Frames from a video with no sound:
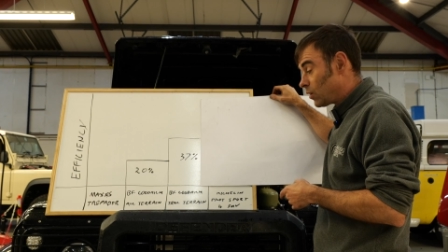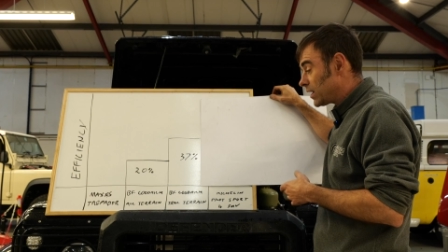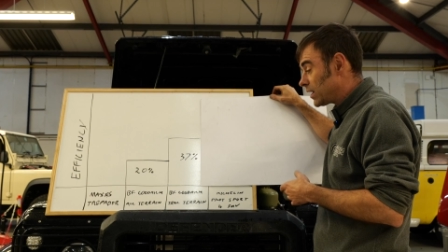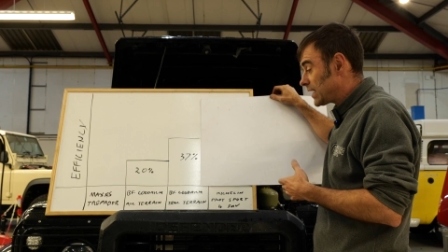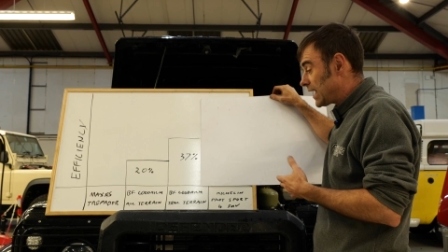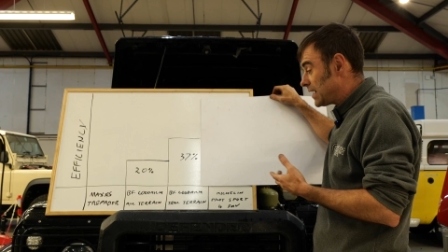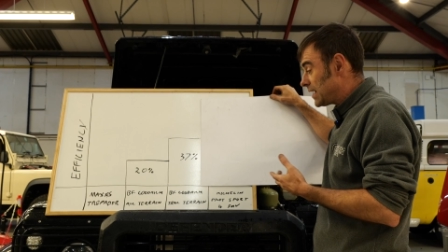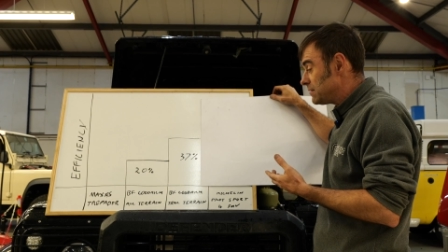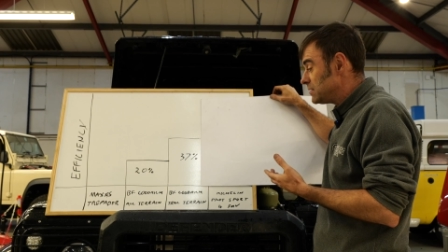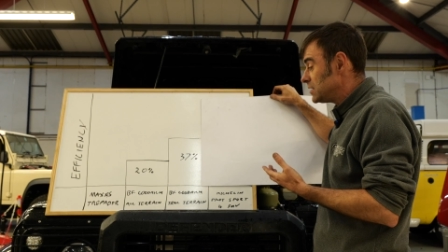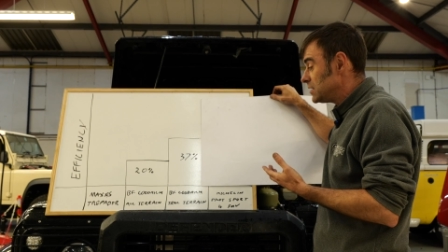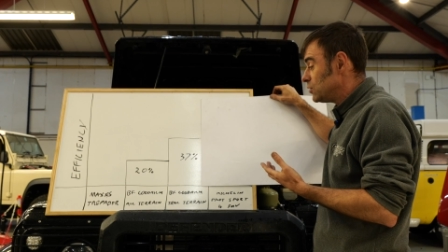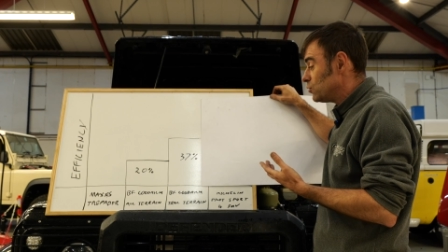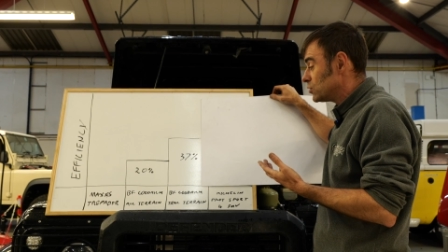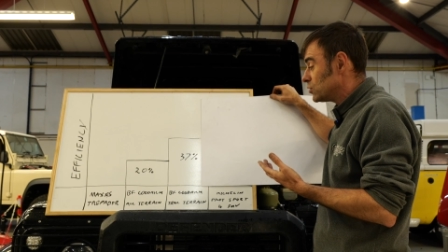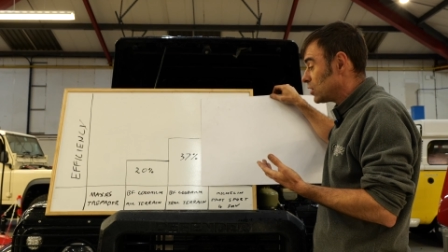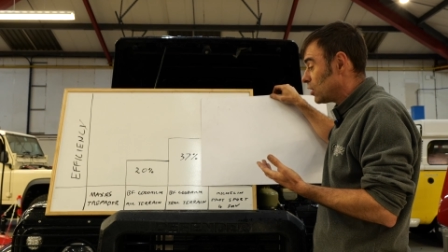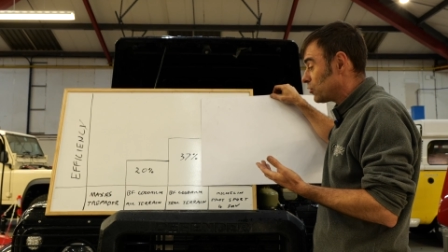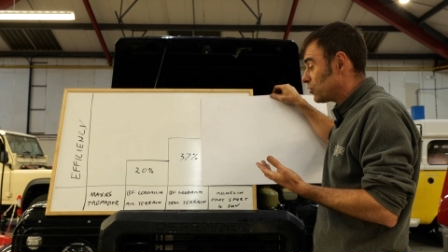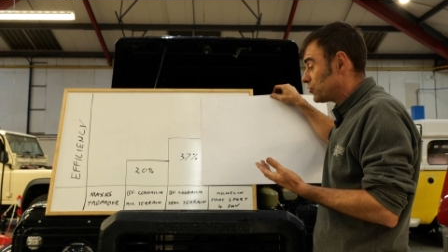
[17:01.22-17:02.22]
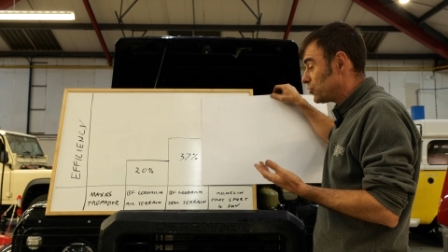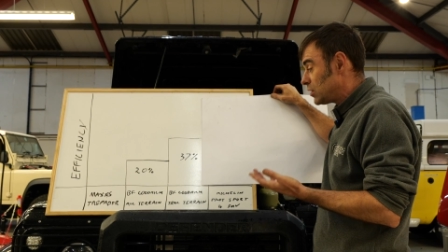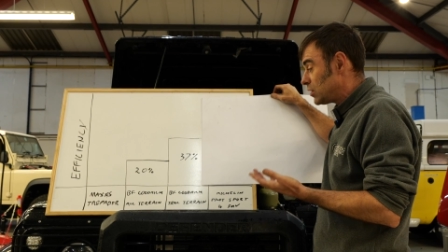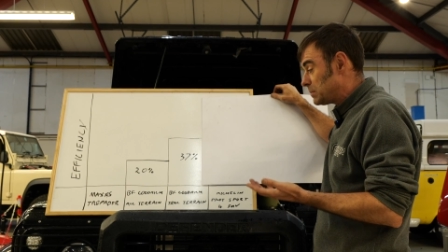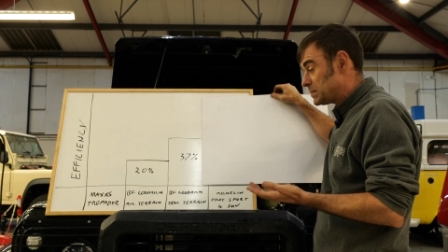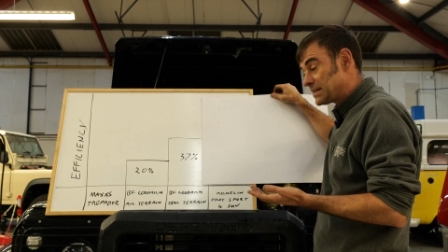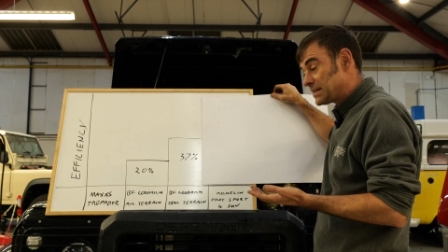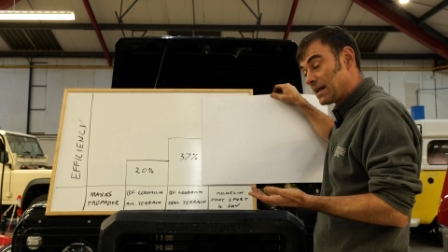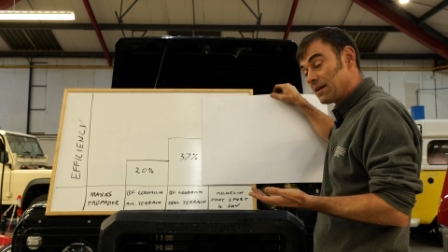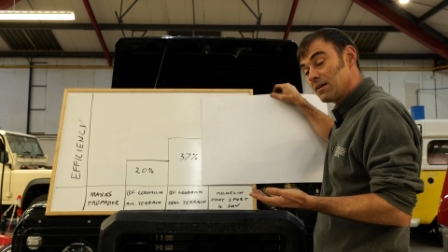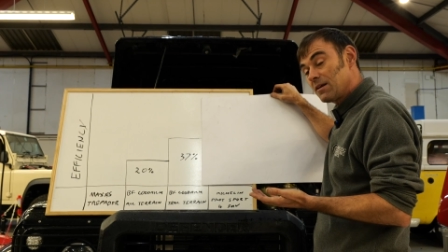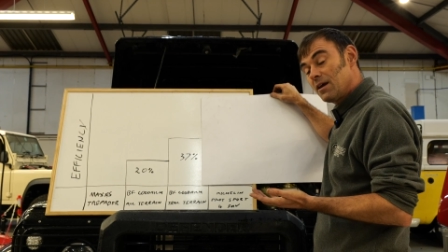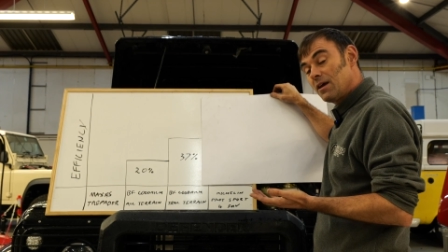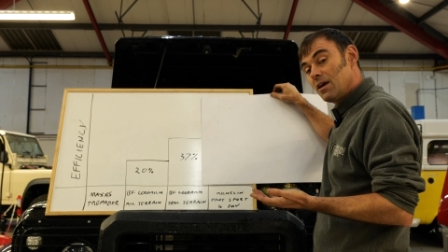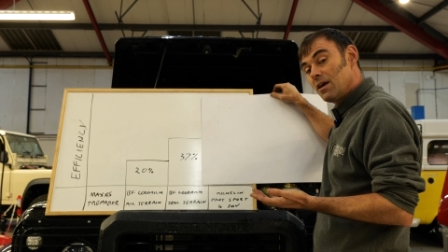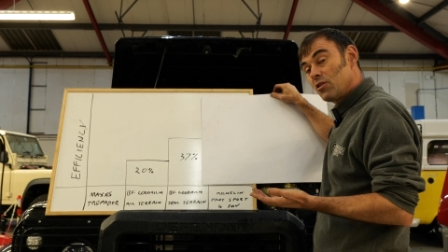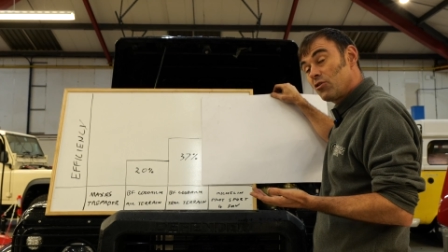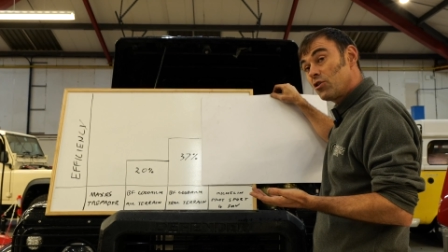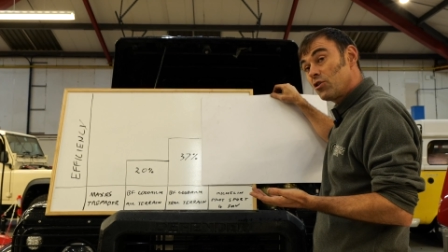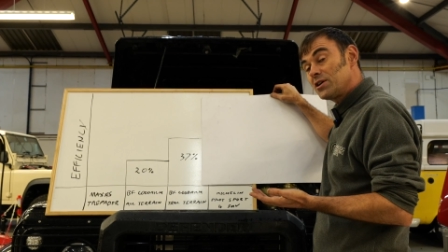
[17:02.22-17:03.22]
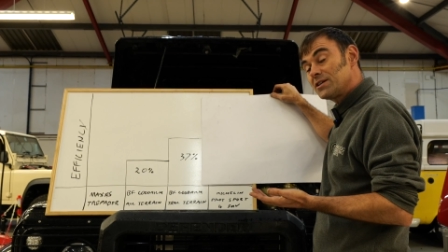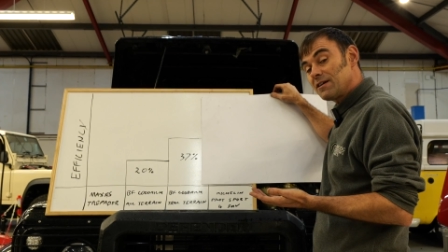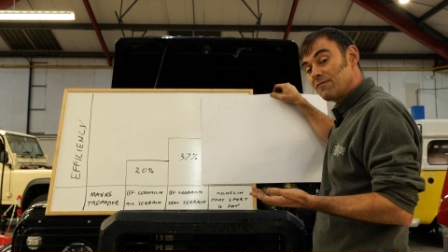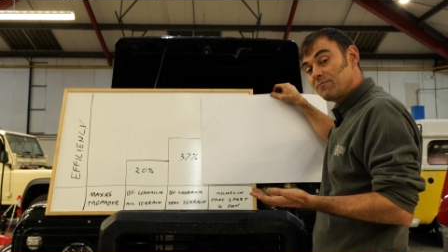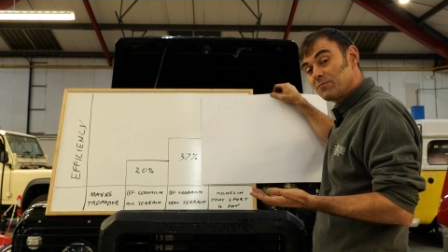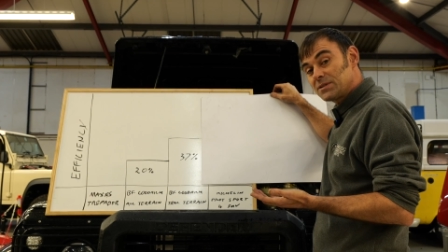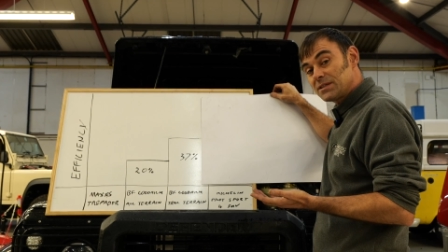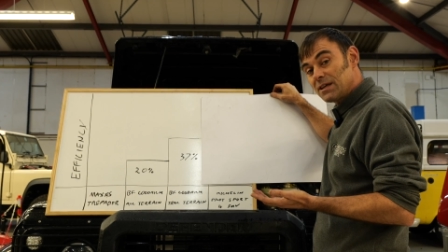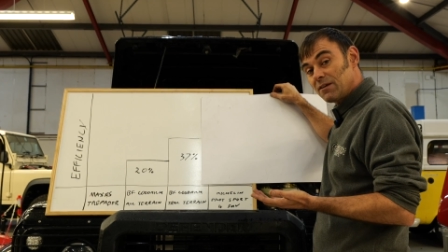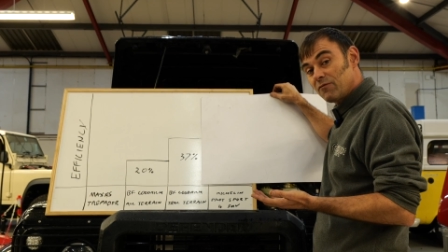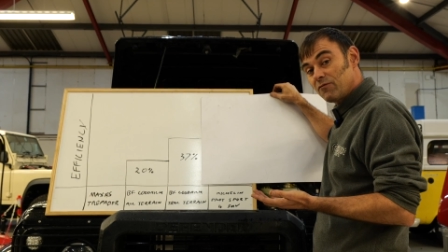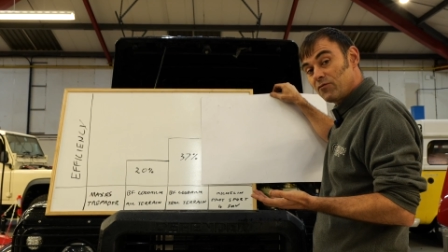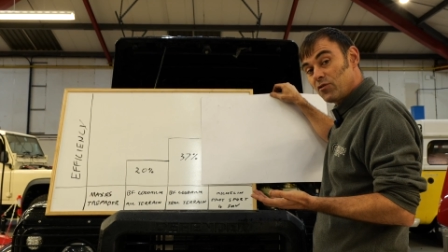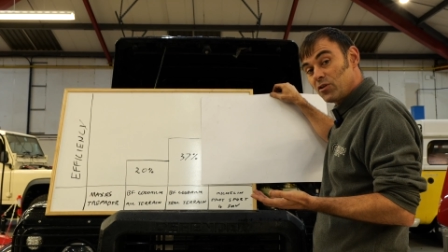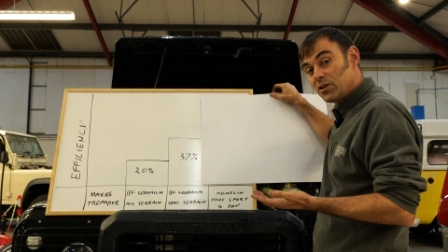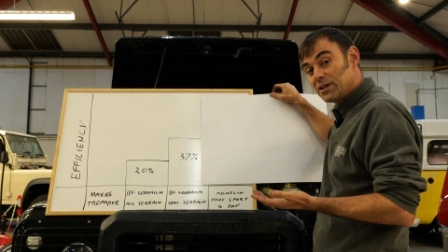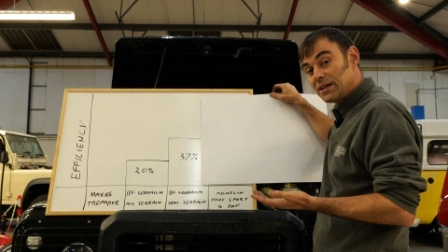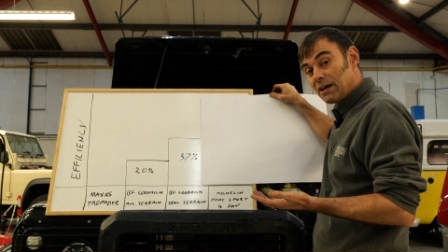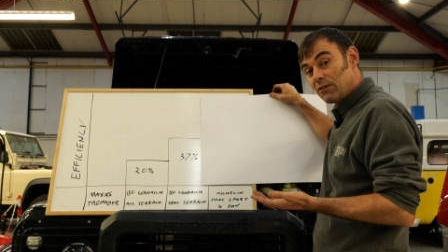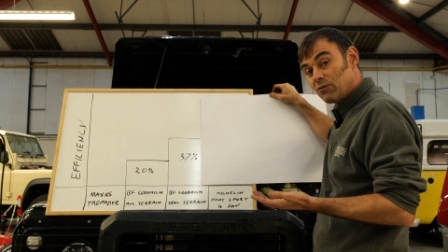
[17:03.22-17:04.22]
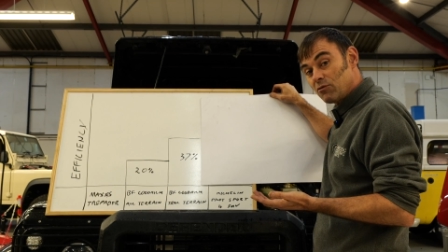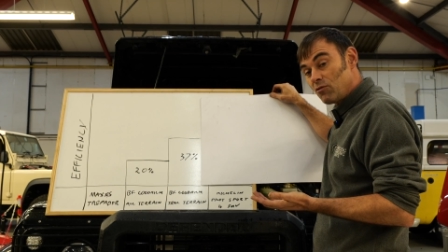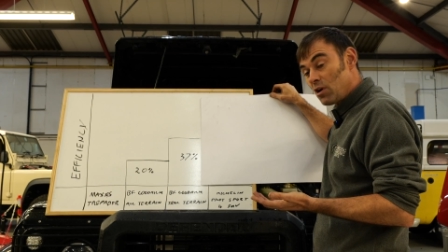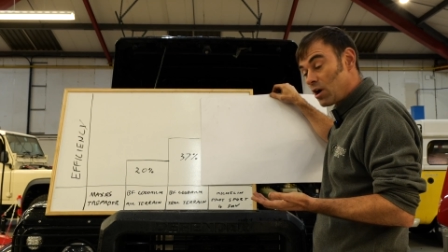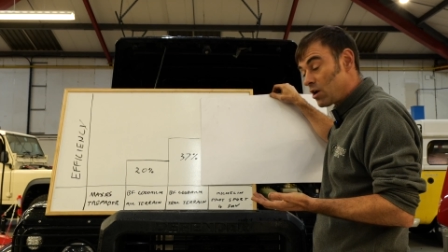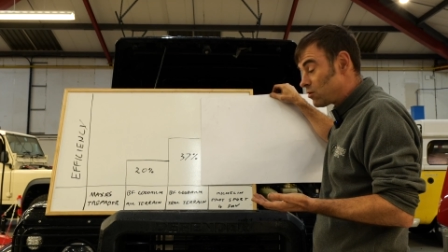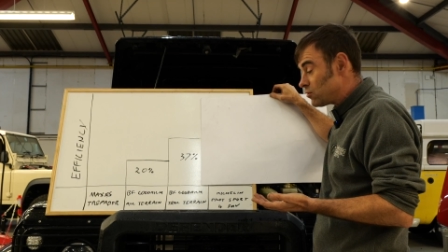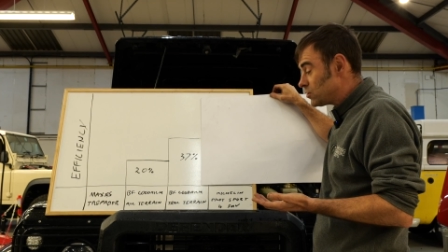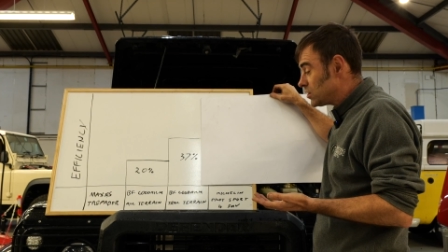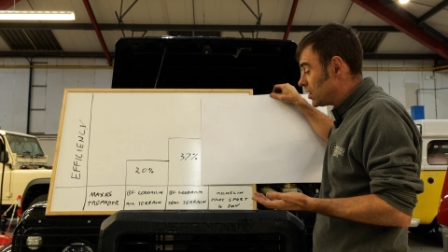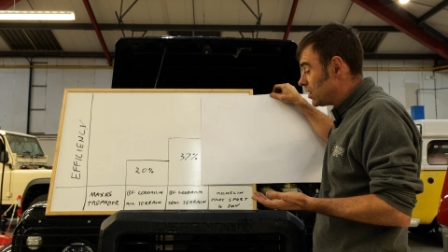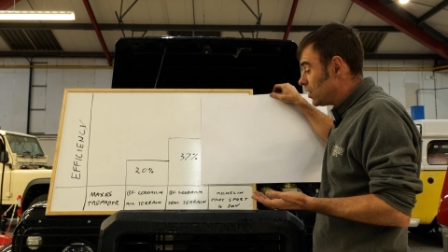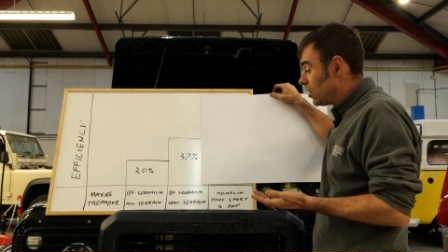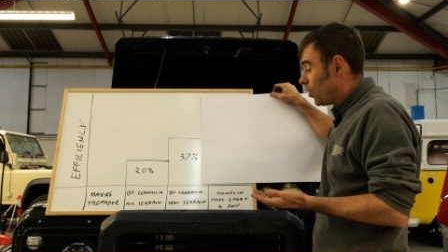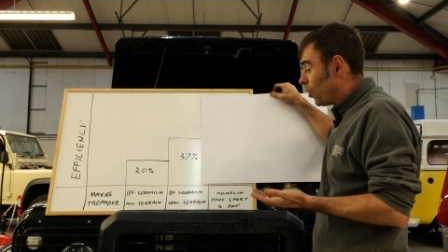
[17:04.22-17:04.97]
again, you would go 30%, 37% further down the road,